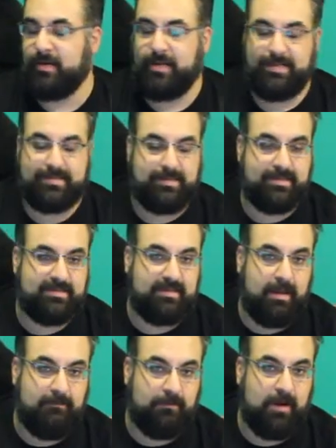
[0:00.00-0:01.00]
It's the same
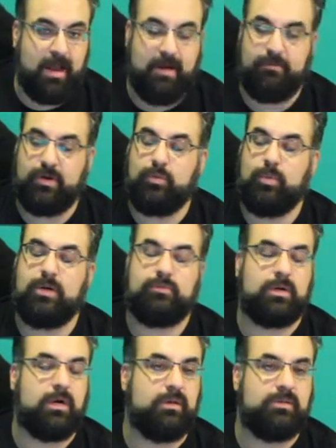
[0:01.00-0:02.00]
for everyone,
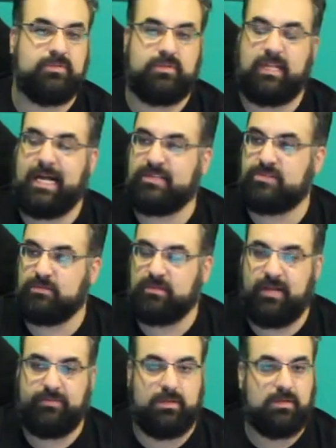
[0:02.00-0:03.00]
regardless of class or
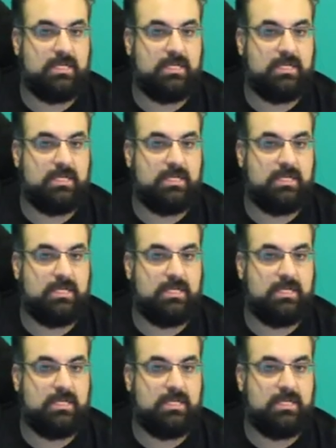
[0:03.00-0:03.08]
level.